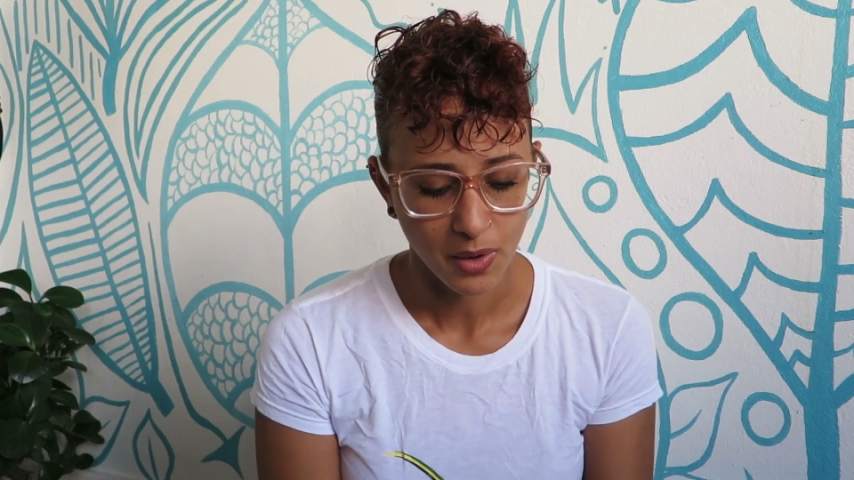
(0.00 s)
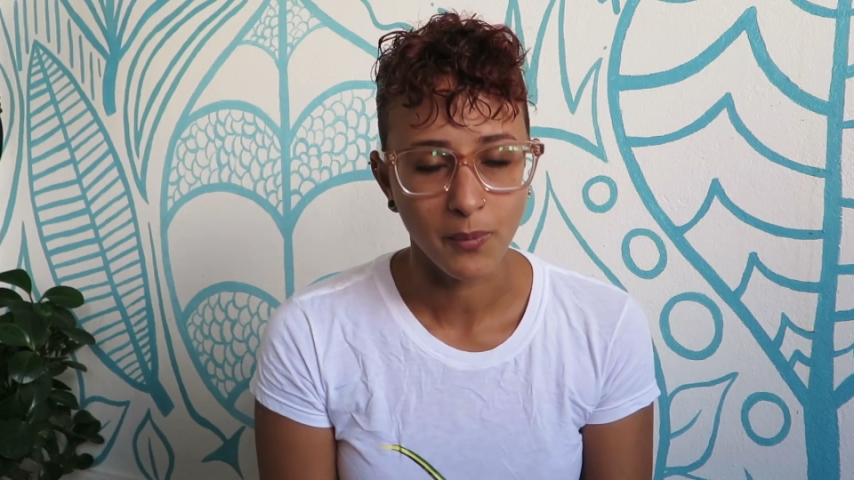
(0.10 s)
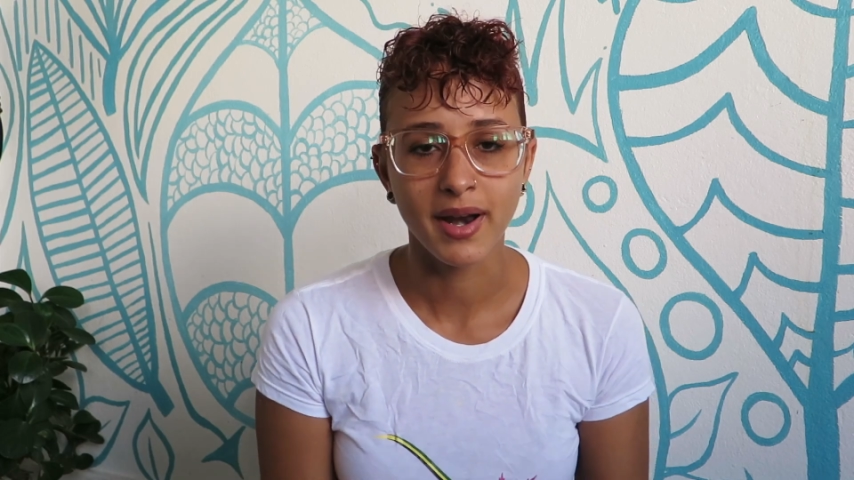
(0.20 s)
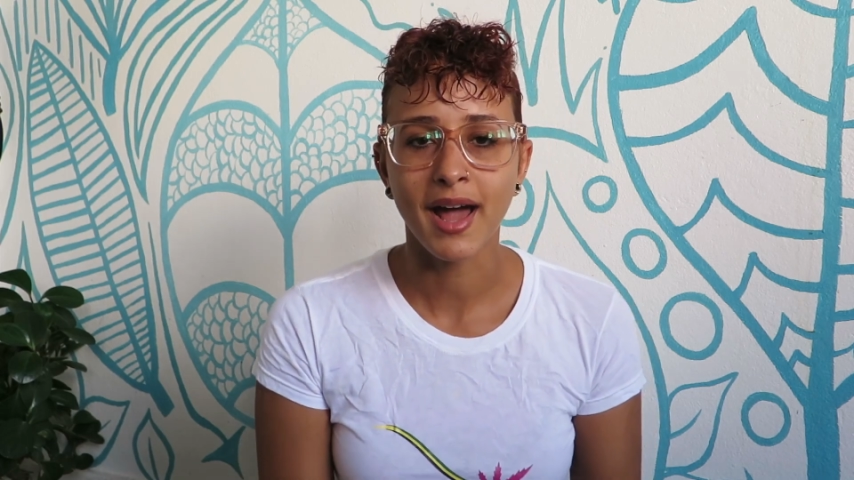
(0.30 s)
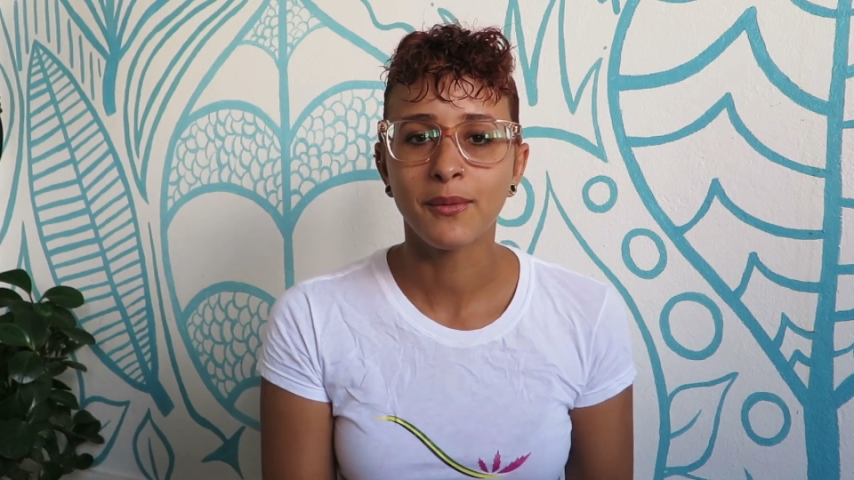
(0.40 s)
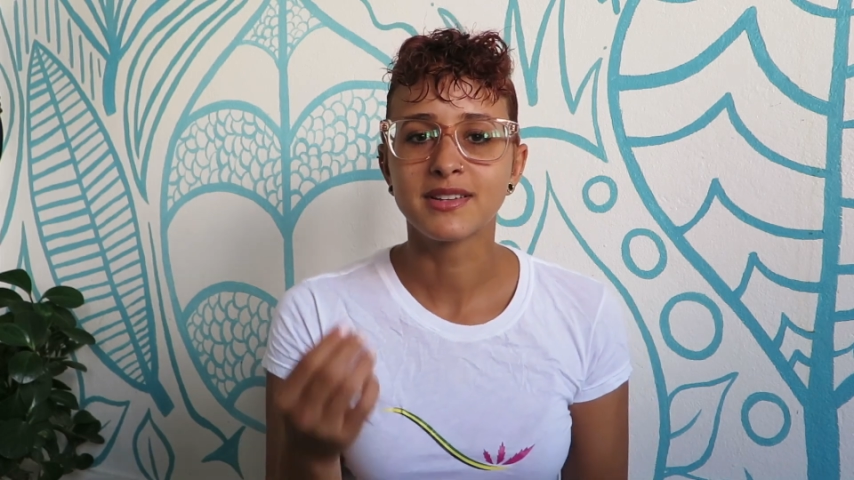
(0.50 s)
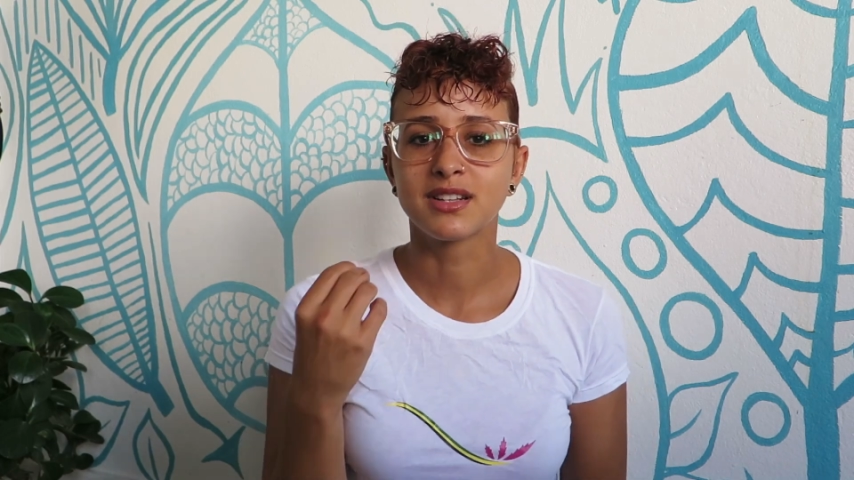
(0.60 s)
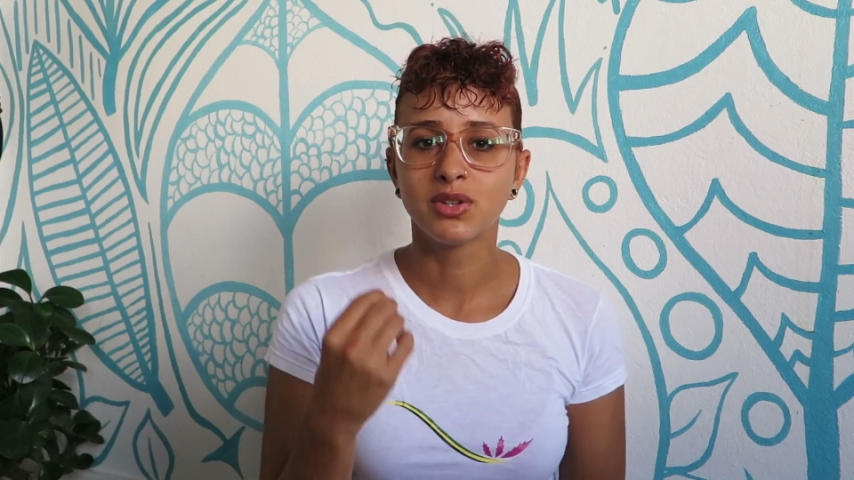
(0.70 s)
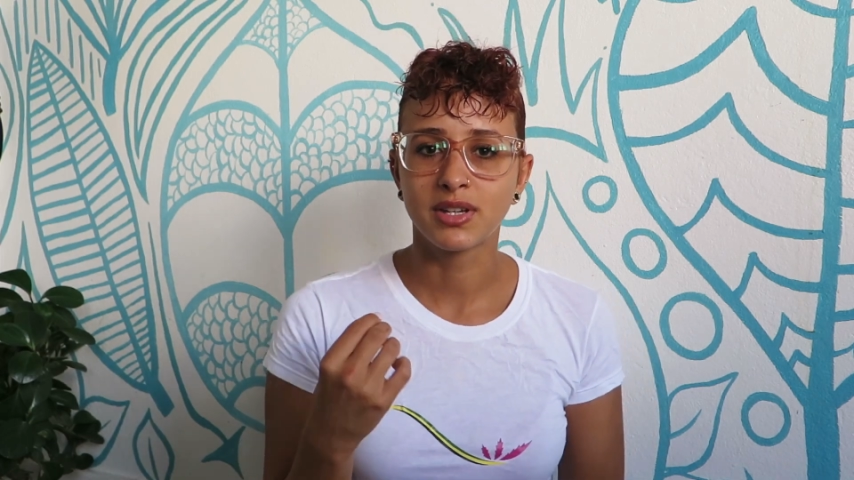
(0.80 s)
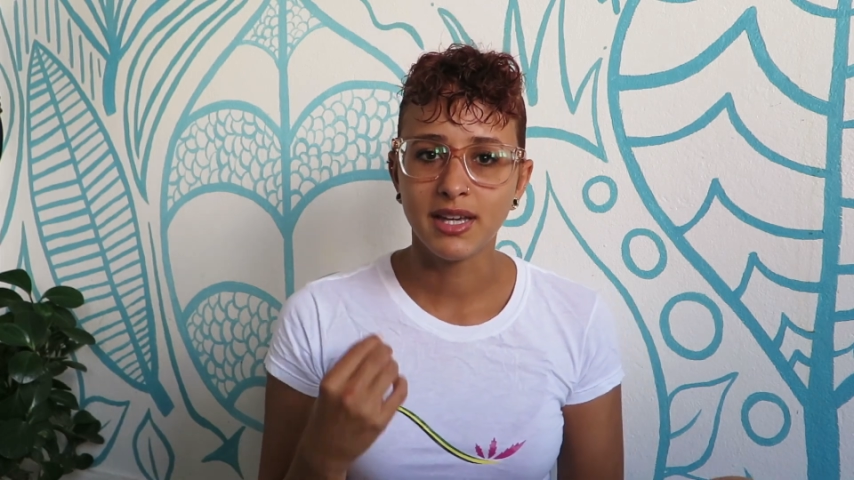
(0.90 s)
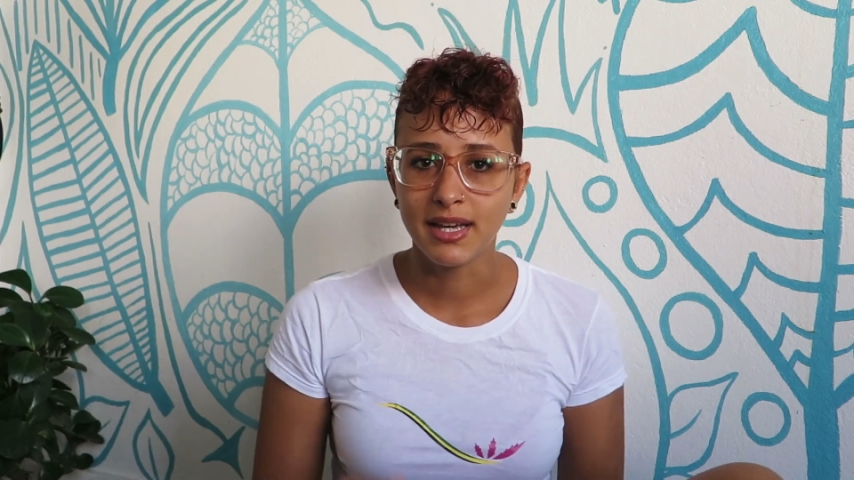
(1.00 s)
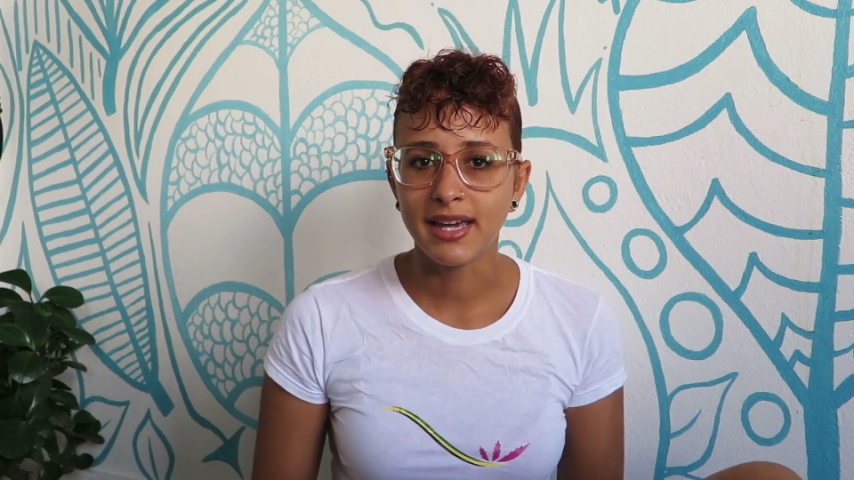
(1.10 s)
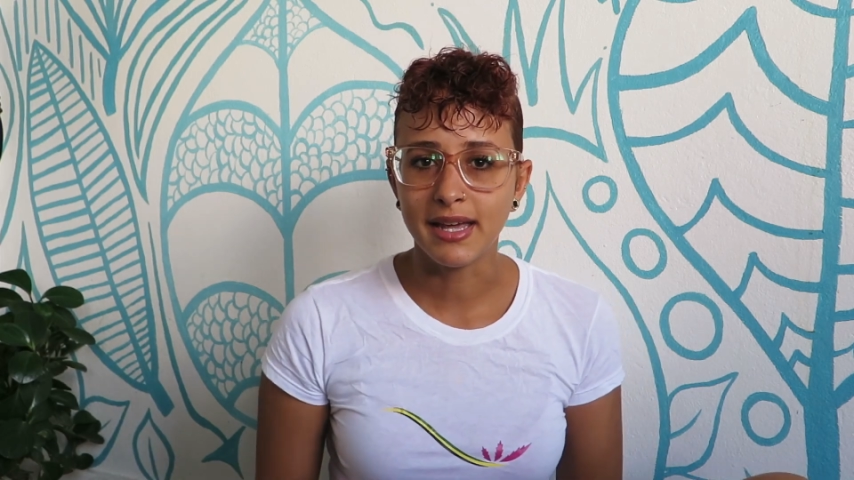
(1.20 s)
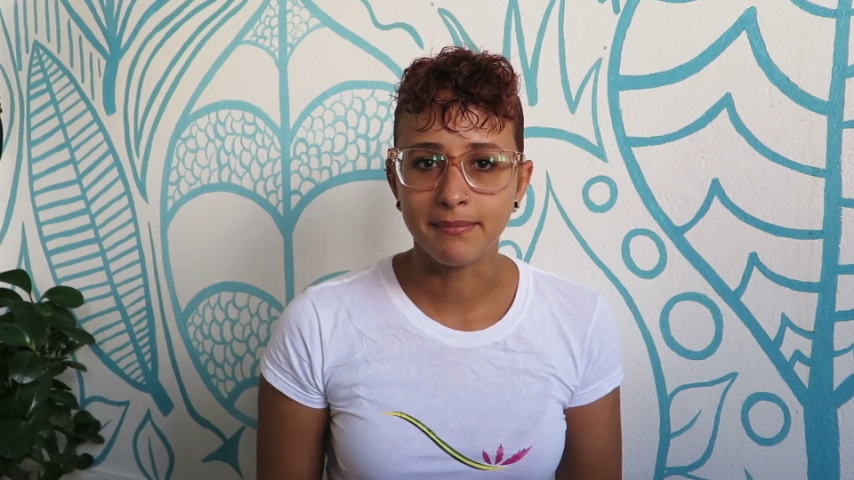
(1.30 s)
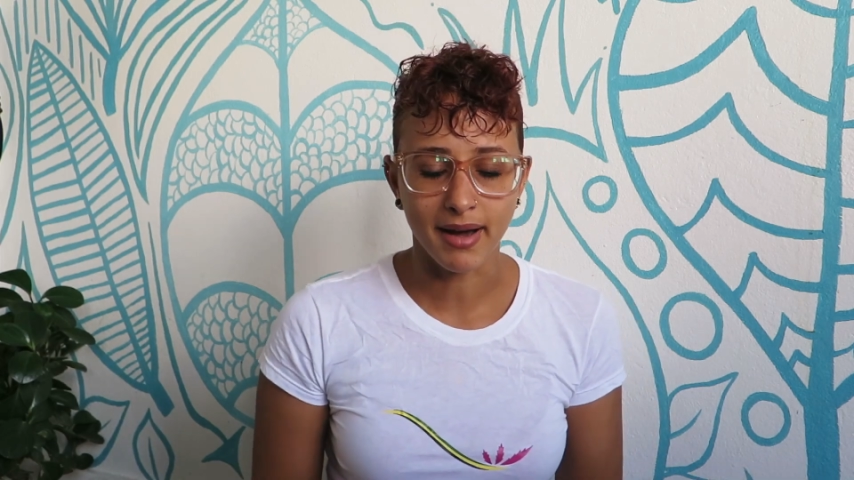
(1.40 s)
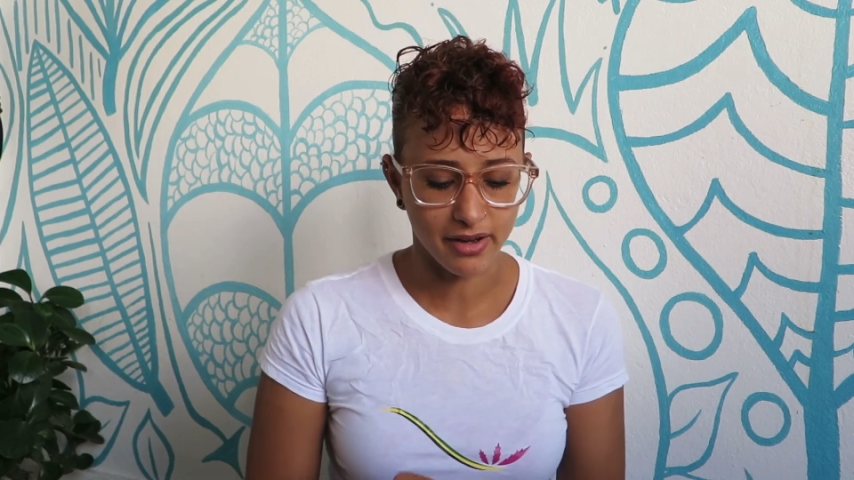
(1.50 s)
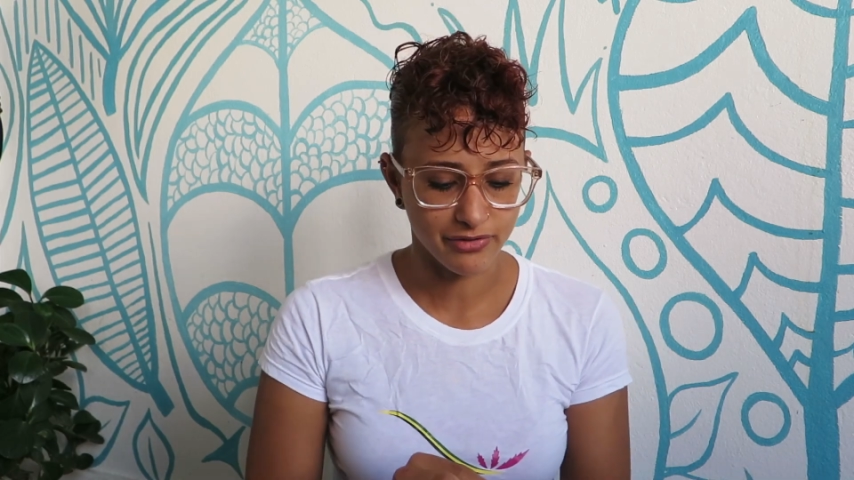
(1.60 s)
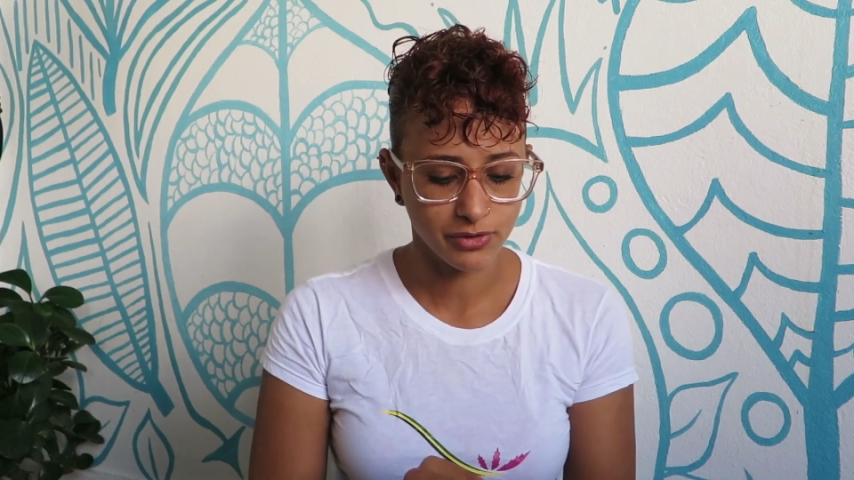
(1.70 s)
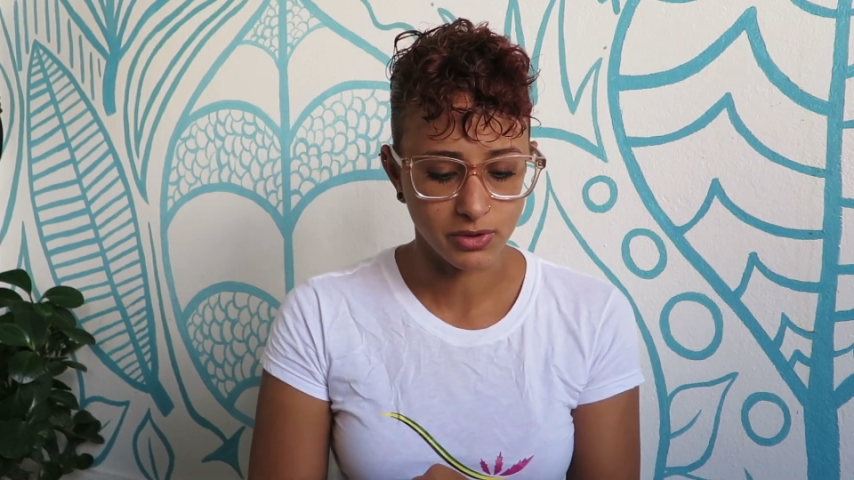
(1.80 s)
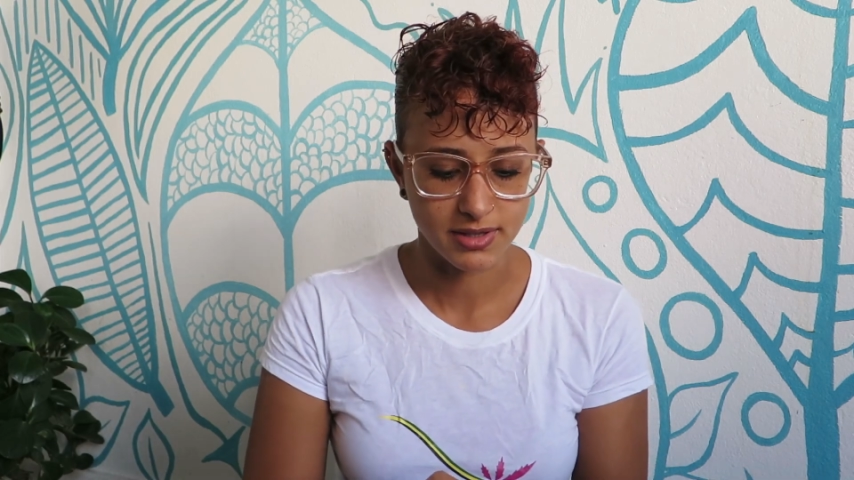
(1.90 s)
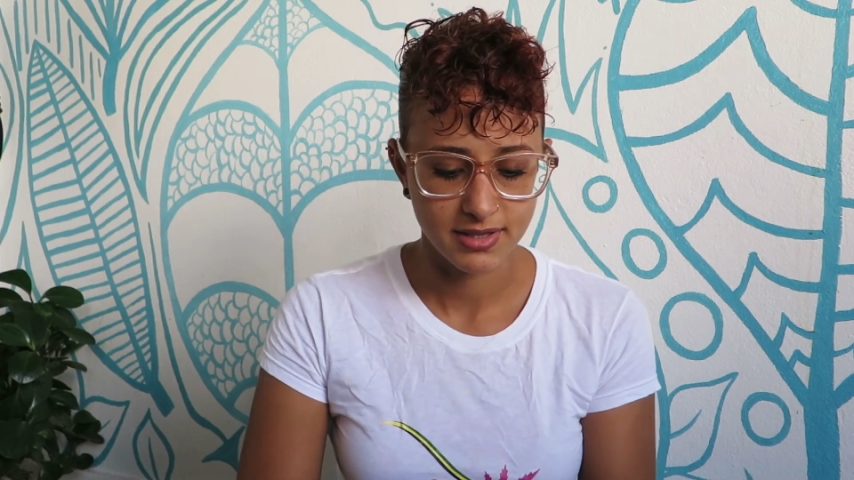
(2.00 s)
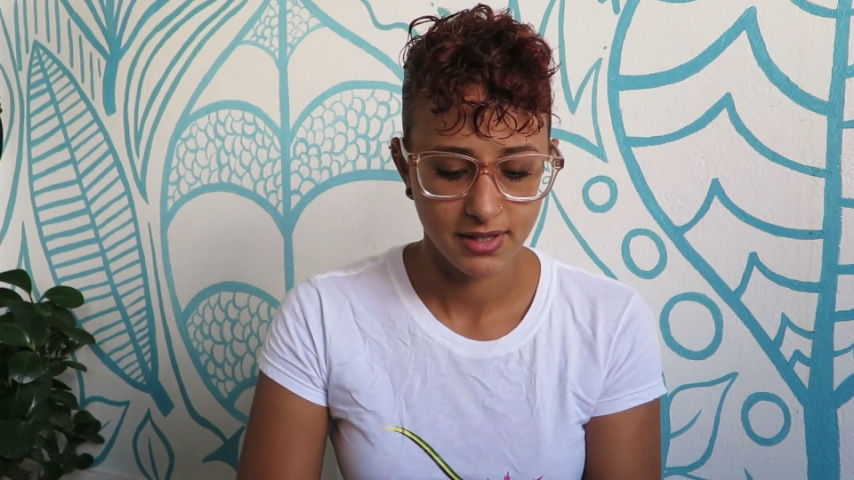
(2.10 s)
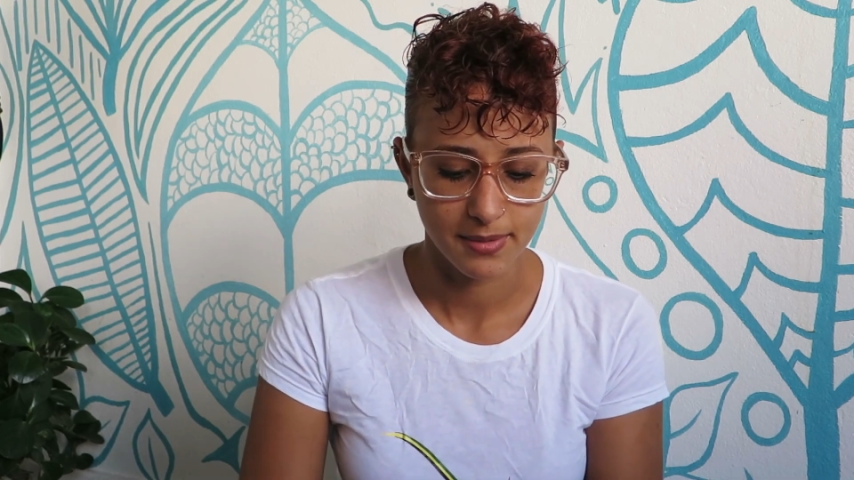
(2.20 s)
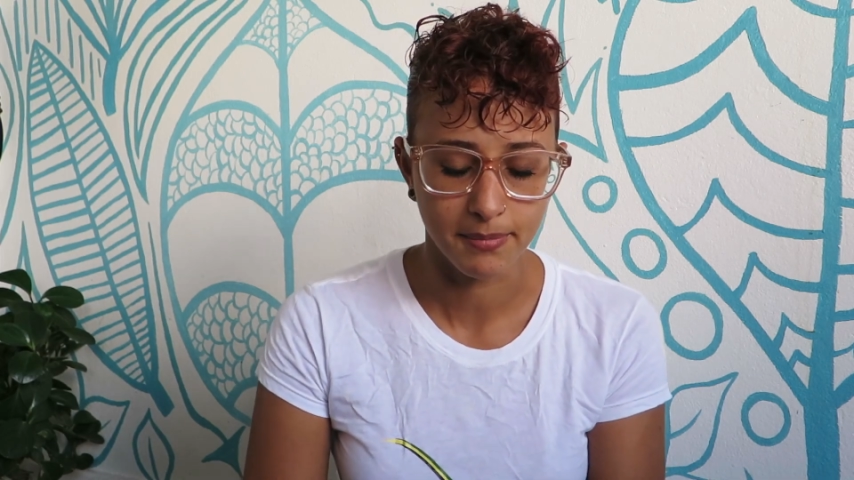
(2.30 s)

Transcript: when I was looking in my foot,